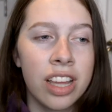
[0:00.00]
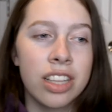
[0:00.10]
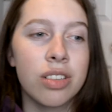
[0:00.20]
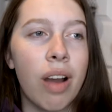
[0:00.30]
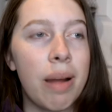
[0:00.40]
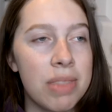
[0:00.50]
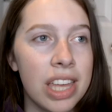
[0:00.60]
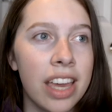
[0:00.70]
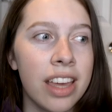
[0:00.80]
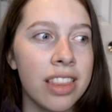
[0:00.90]
So I'm
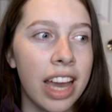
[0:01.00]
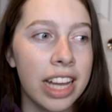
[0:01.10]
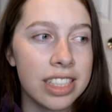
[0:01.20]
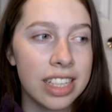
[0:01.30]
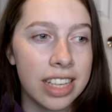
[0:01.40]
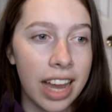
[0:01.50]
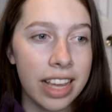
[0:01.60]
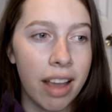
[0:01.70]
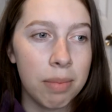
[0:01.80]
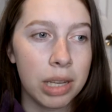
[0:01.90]
thinking that
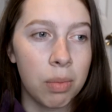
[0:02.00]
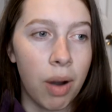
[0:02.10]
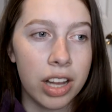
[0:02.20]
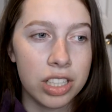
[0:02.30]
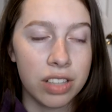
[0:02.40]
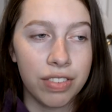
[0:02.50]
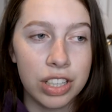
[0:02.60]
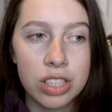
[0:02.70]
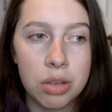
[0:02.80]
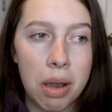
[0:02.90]
tonight I'm going to watch the
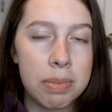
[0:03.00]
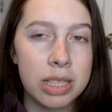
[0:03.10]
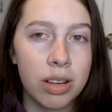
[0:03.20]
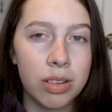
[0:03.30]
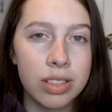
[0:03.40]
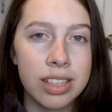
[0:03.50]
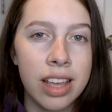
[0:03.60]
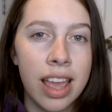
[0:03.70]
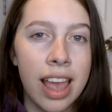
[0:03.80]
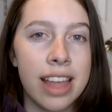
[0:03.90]
first two episodes
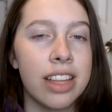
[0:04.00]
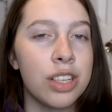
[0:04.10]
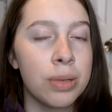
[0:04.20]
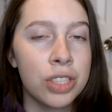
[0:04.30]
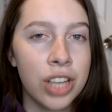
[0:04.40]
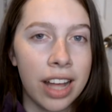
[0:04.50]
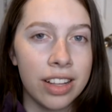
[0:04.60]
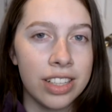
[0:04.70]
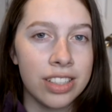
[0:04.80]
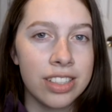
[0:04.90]
and then do a
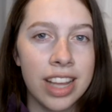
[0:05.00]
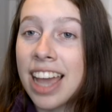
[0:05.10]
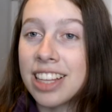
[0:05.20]
challenge.